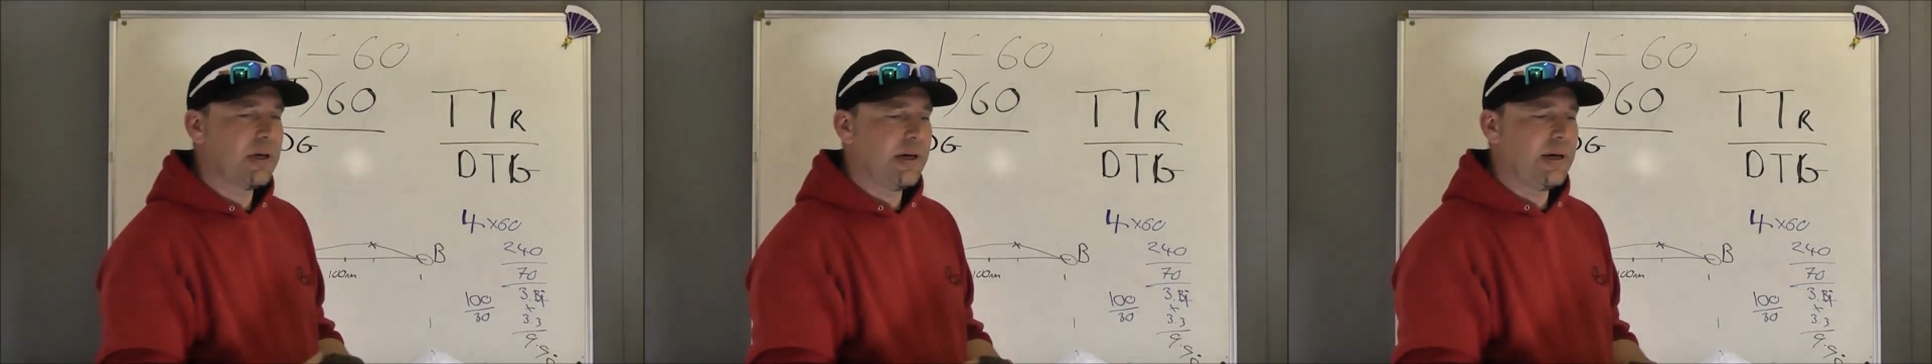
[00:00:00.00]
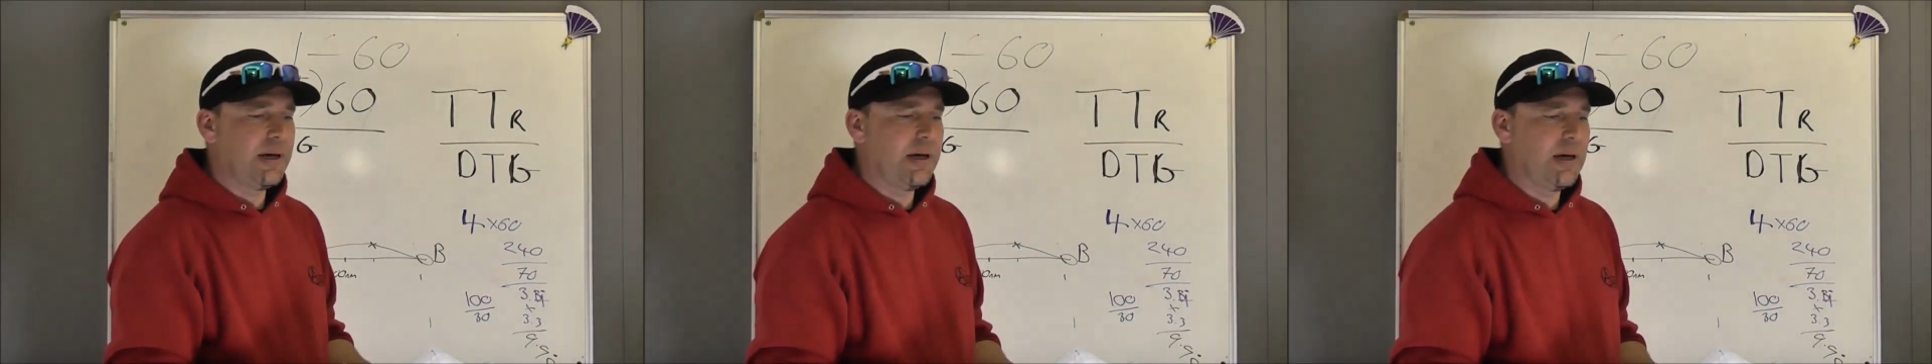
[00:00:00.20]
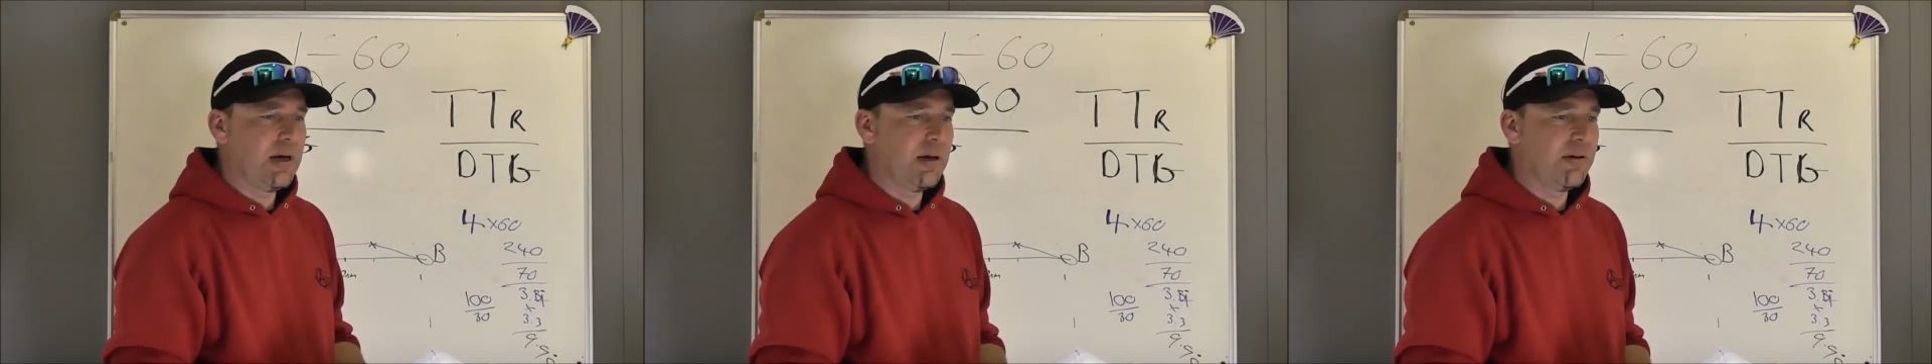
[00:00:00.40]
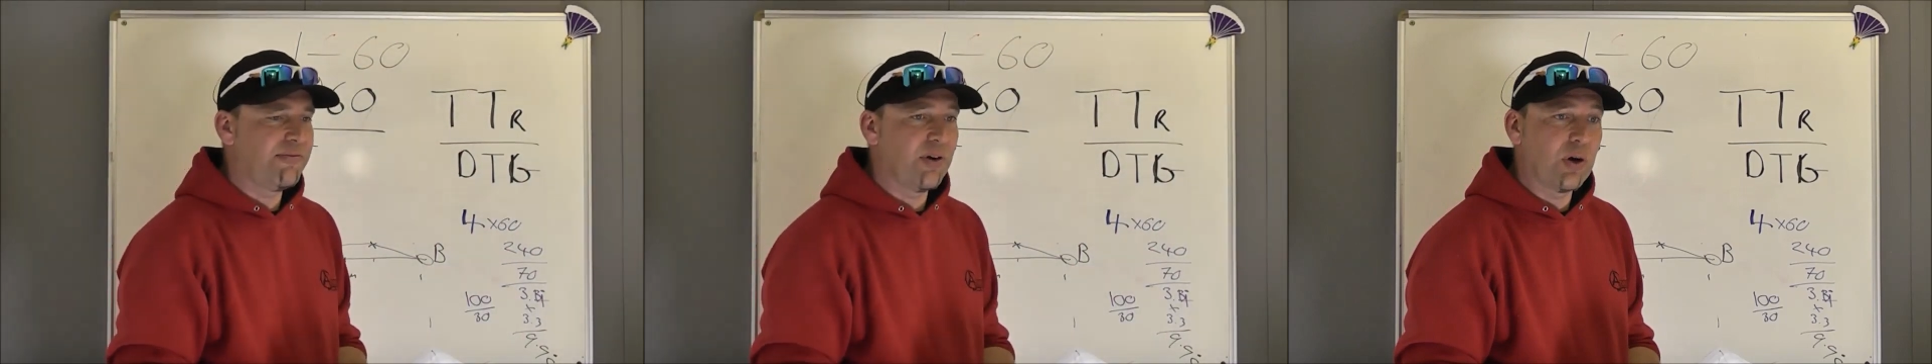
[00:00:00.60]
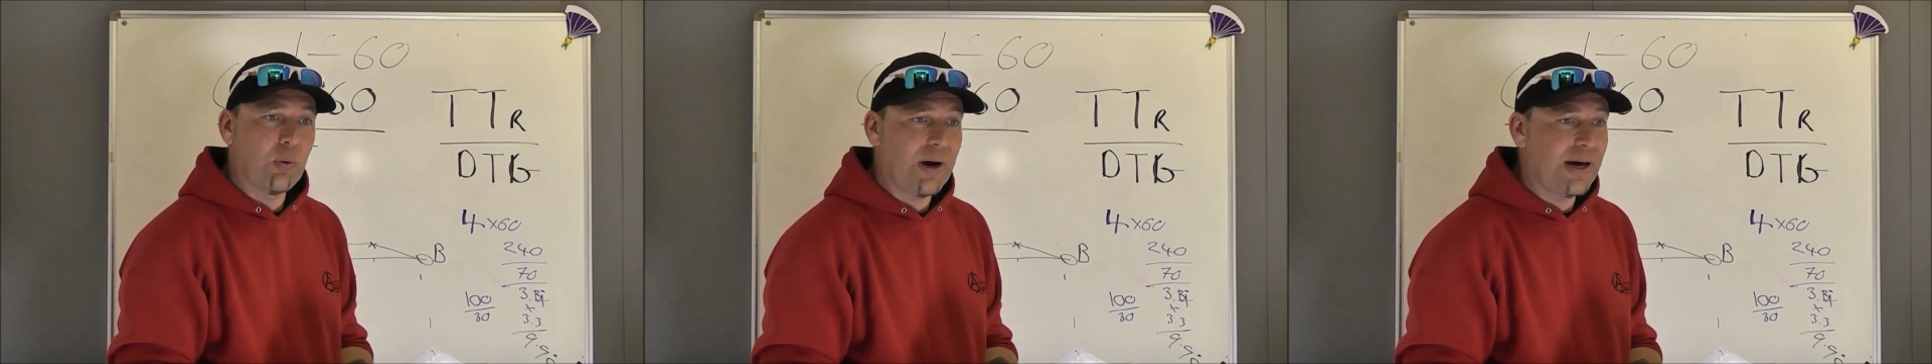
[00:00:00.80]

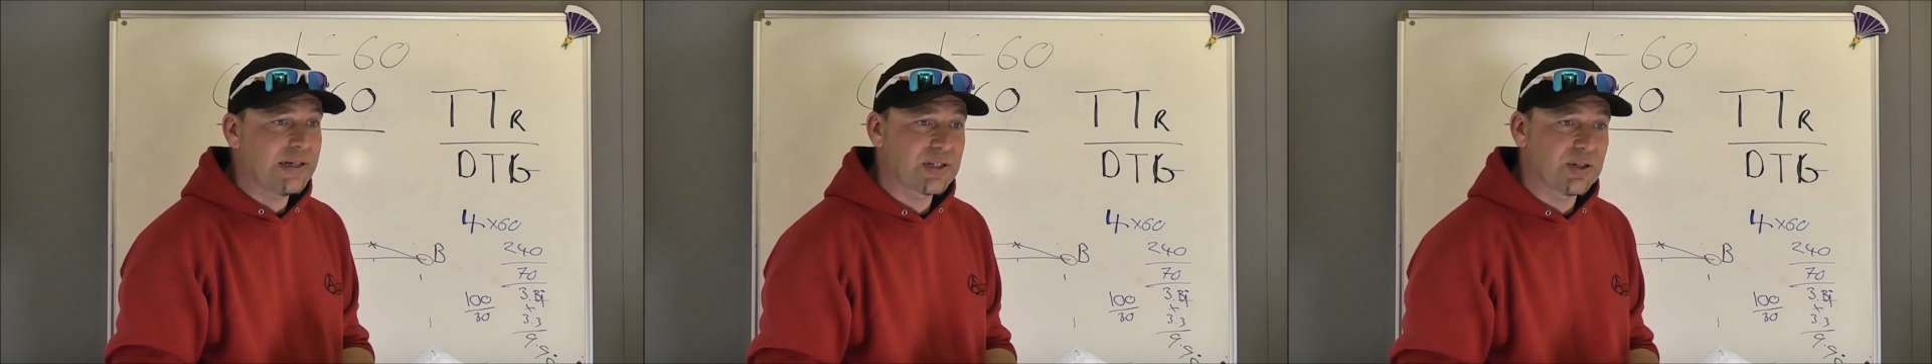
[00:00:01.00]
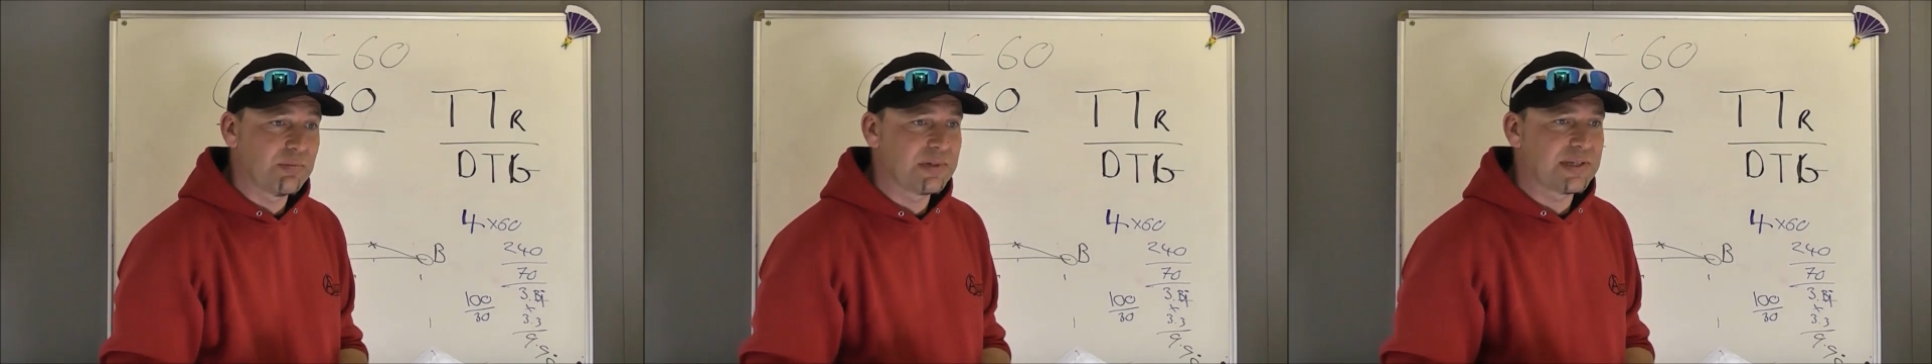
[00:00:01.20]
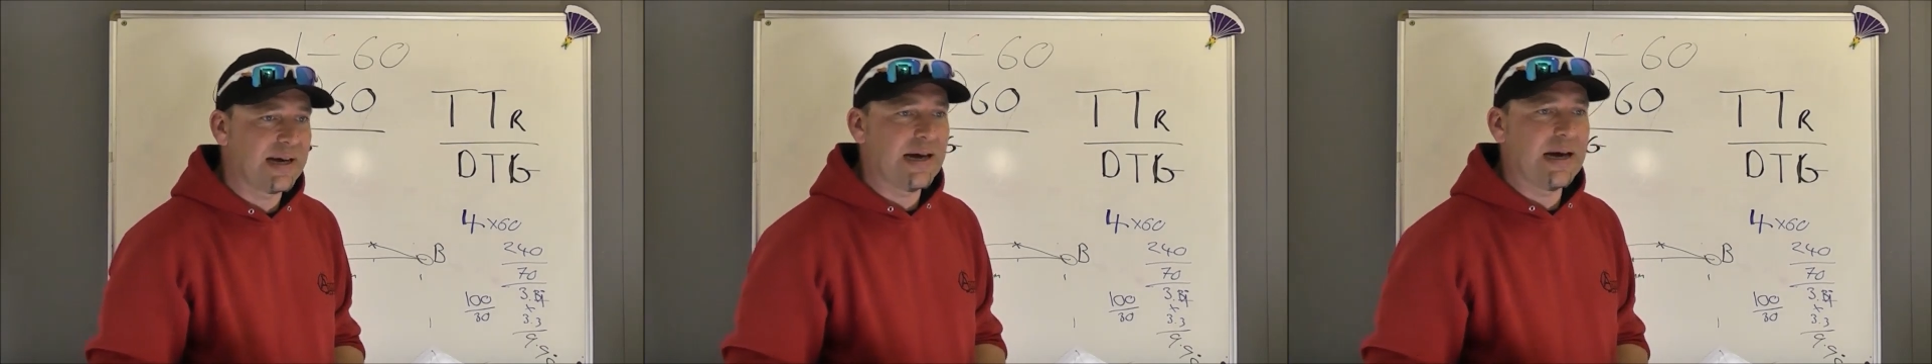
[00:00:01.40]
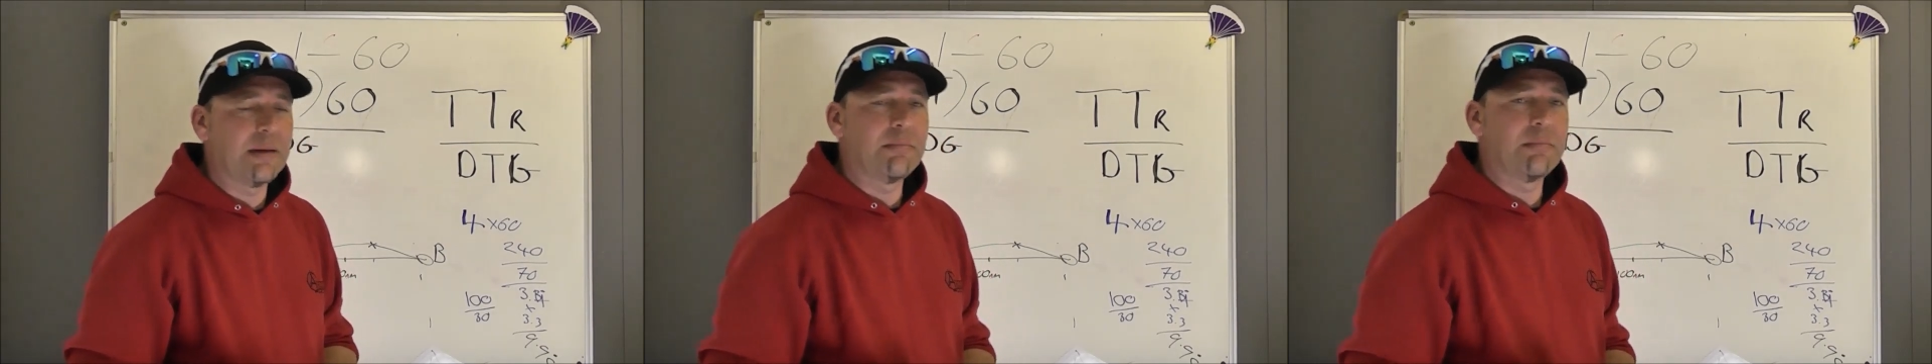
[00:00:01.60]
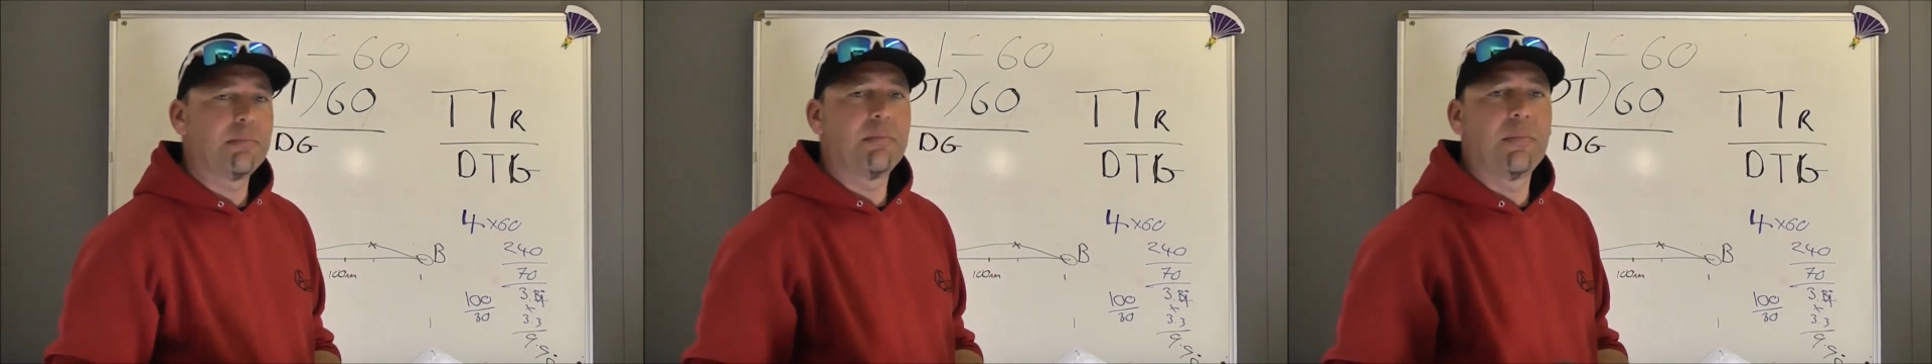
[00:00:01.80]
for quite some
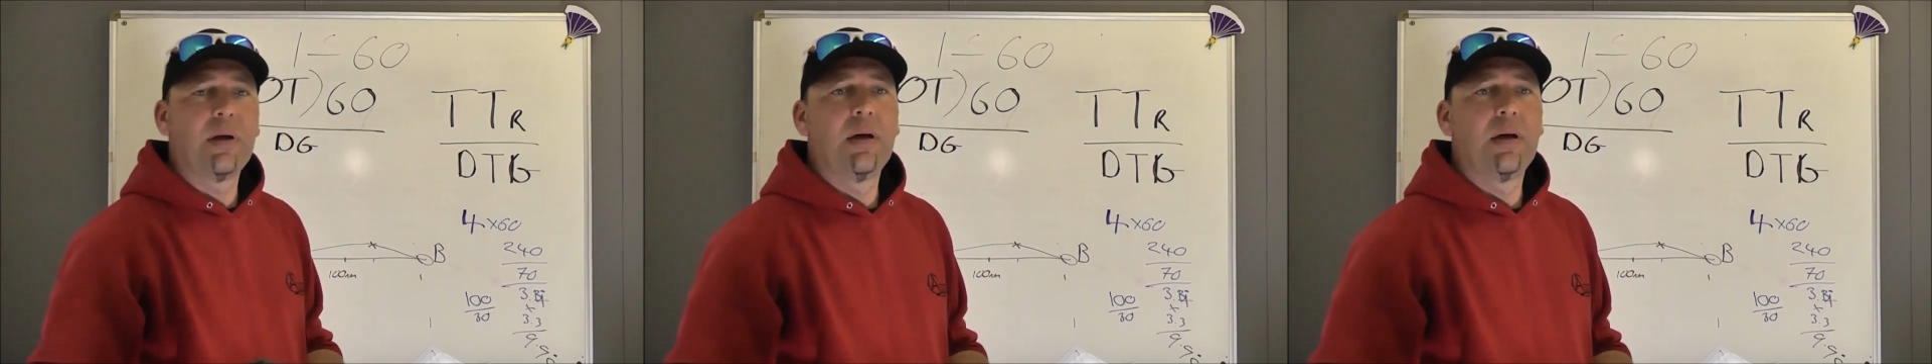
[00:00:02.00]
time.